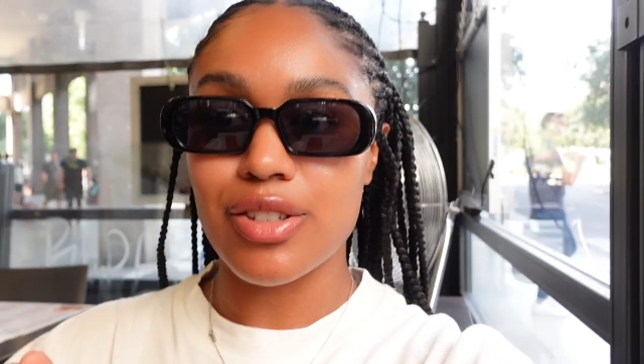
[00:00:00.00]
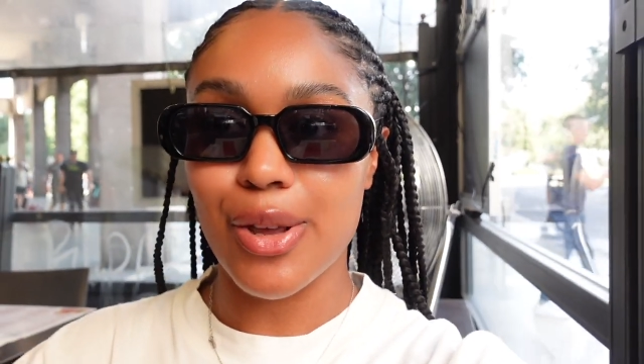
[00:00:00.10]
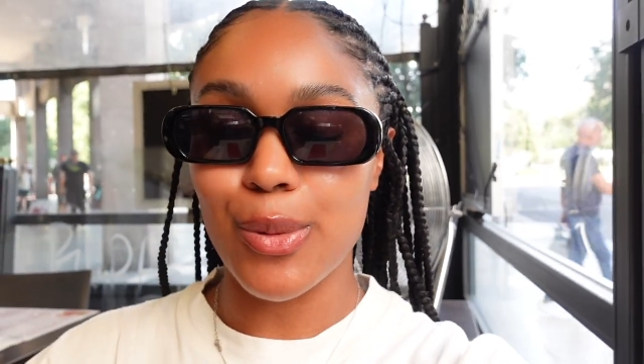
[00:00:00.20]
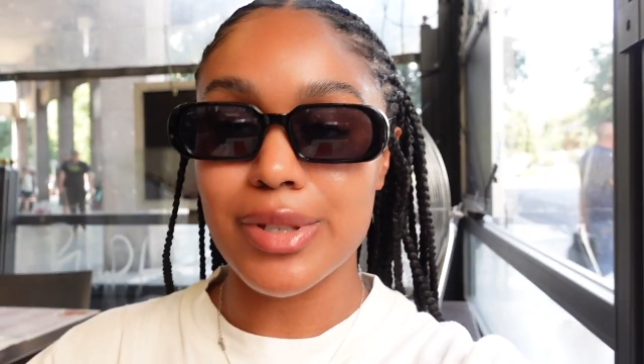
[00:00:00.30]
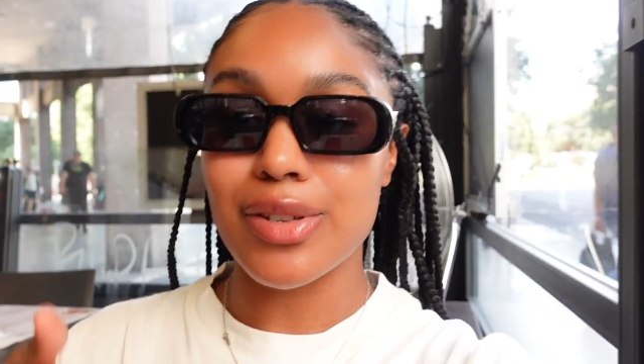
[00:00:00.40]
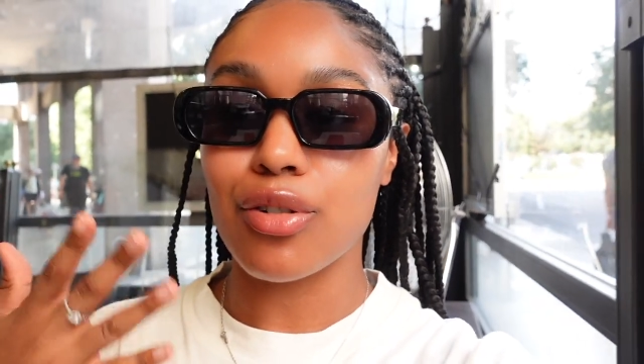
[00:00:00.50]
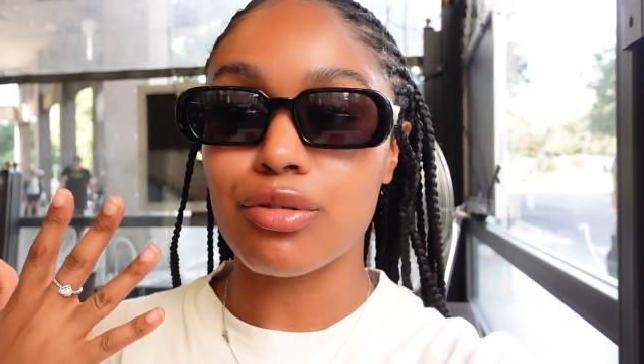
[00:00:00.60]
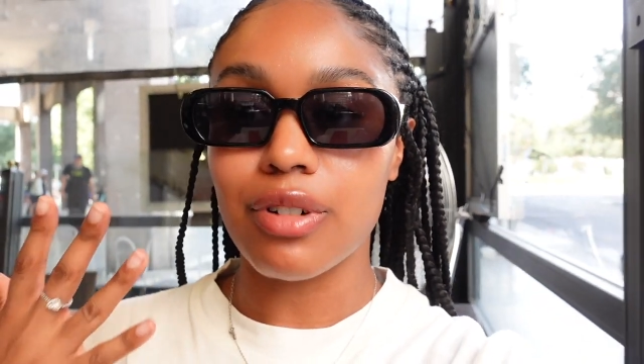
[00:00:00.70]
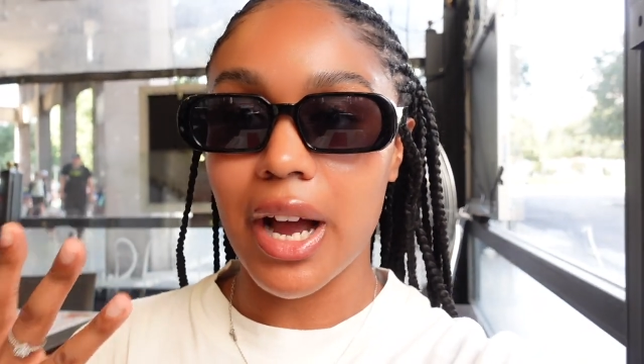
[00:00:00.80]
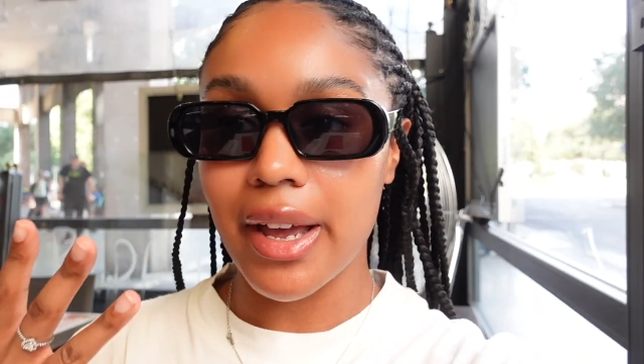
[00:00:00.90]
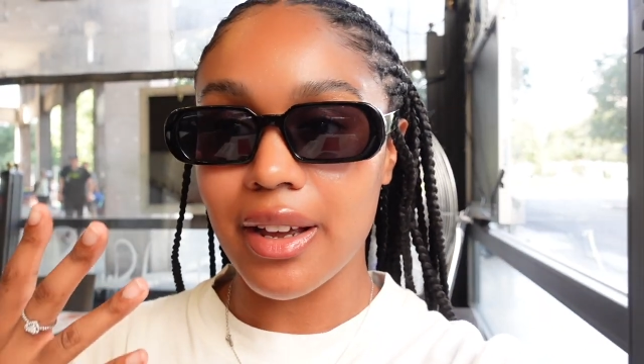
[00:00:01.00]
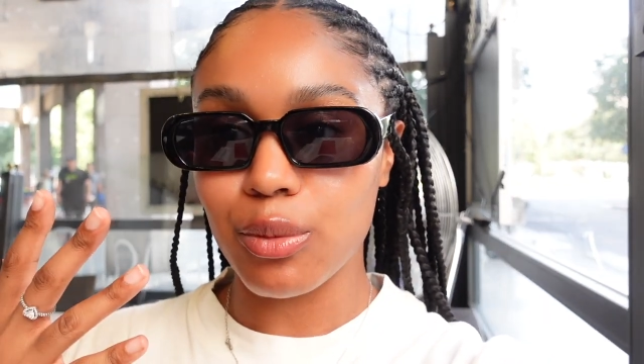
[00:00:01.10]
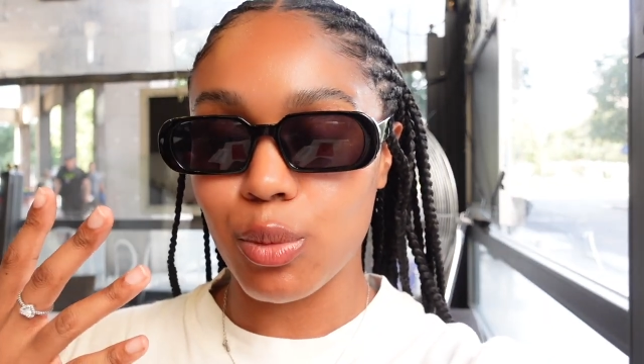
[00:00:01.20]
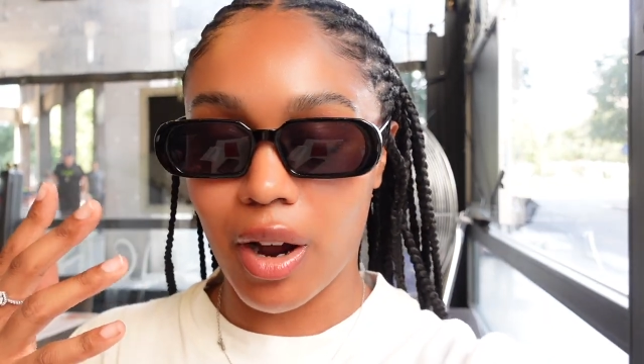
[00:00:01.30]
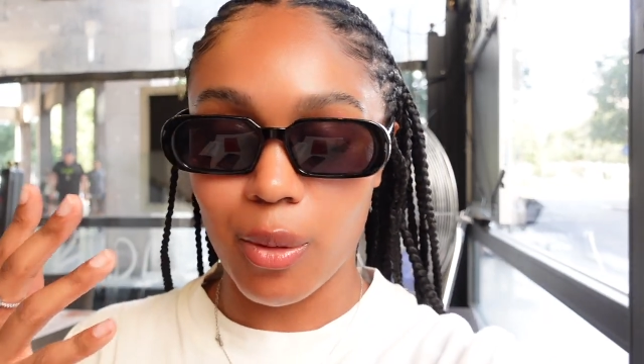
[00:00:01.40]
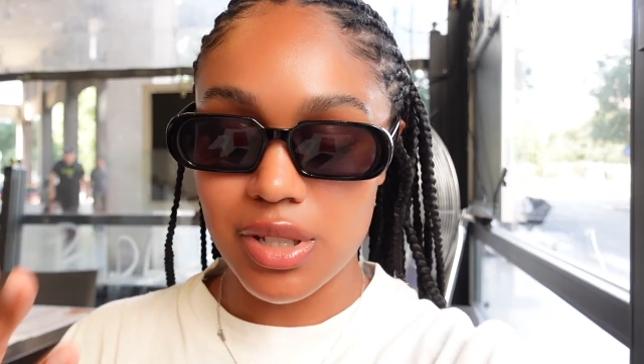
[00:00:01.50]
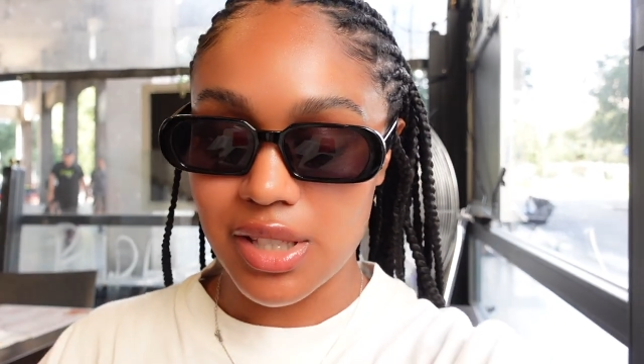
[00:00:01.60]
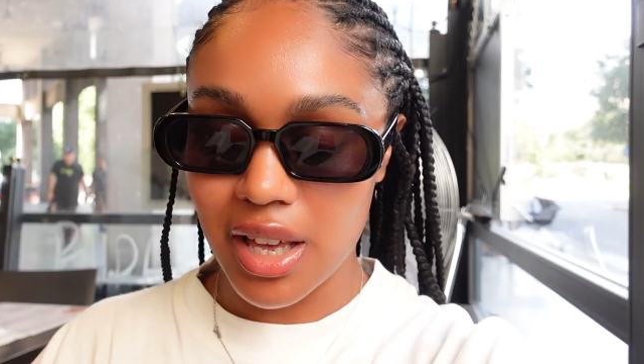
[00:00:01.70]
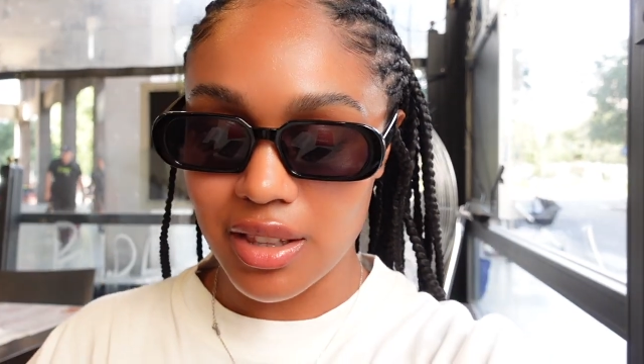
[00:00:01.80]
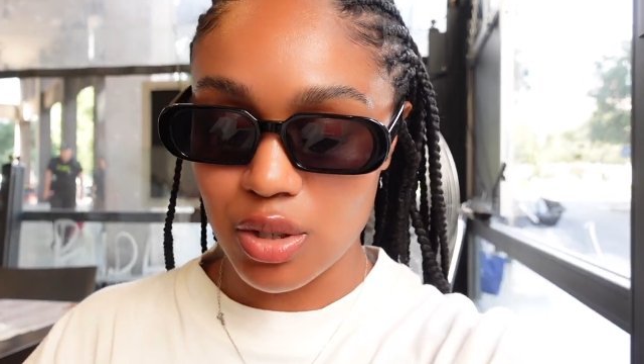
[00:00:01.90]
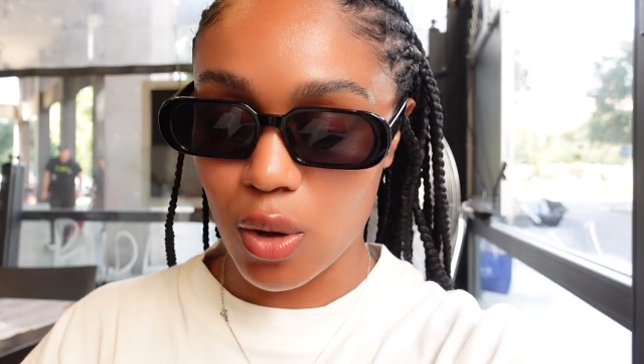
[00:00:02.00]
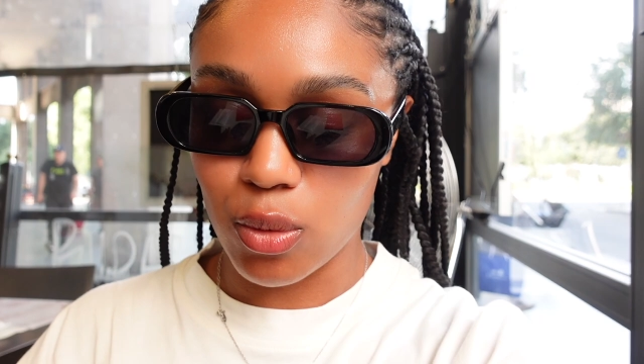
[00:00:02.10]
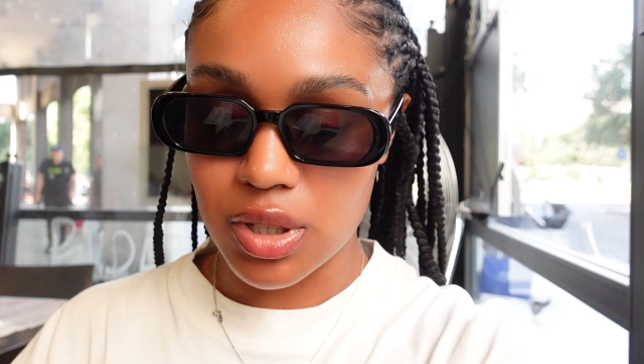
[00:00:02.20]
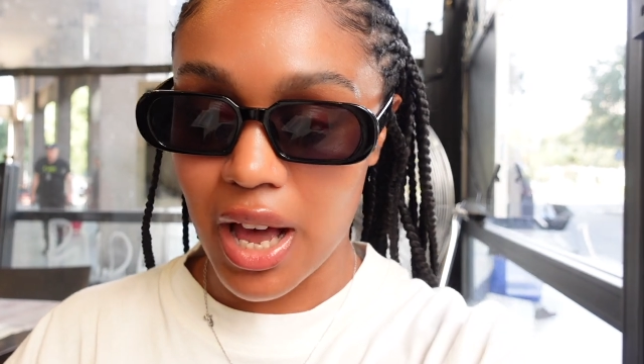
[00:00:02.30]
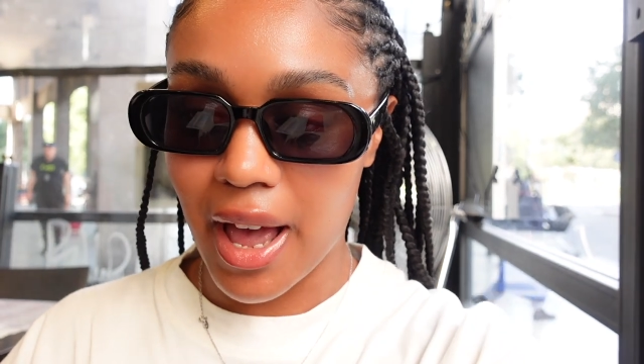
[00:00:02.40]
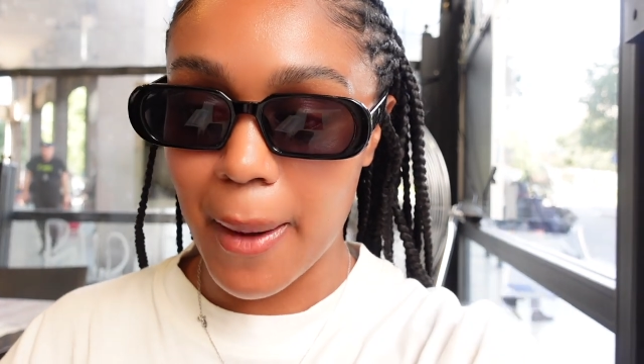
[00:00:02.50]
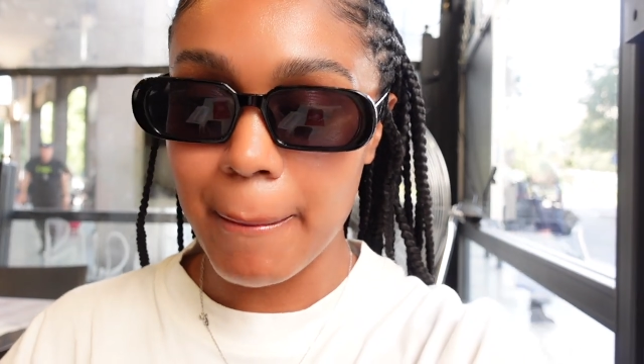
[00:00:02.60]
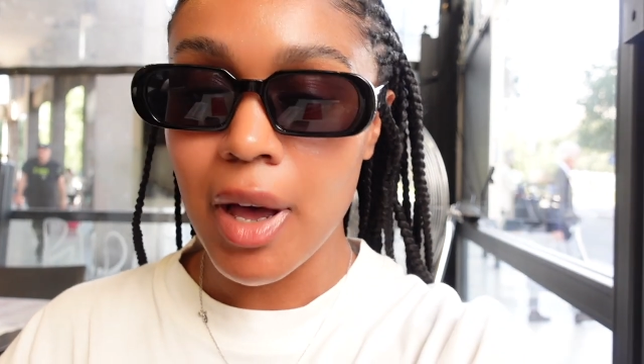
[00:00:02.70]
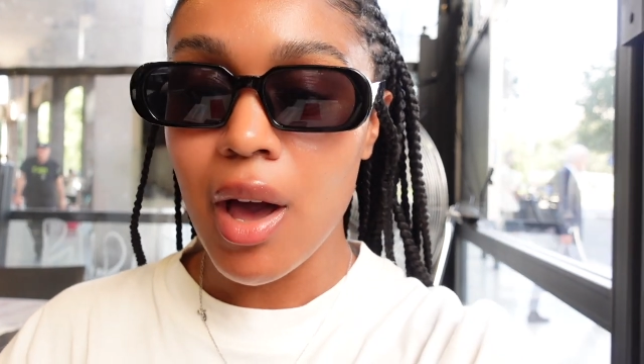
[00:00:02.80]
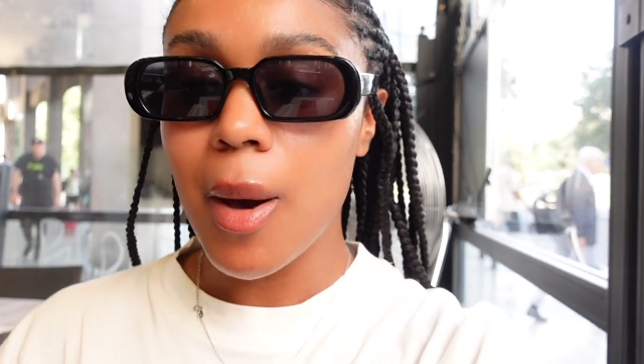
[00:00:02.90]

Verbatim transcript: so it was right where I was staying this whole time.